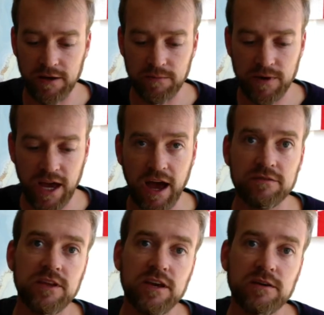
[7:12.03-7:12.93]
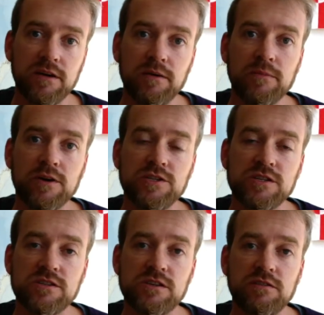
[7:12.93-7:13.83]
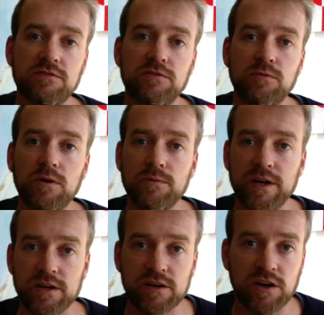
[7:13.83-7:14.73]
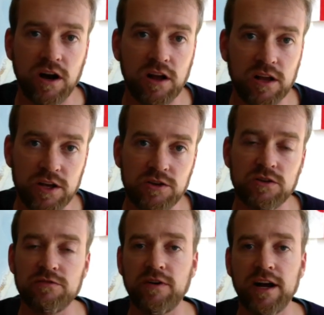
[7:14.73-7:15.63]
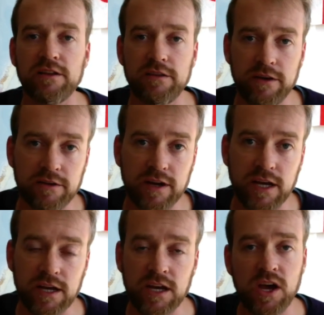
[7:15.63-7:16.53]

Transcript: We have the emergence of what we could call a unified theory,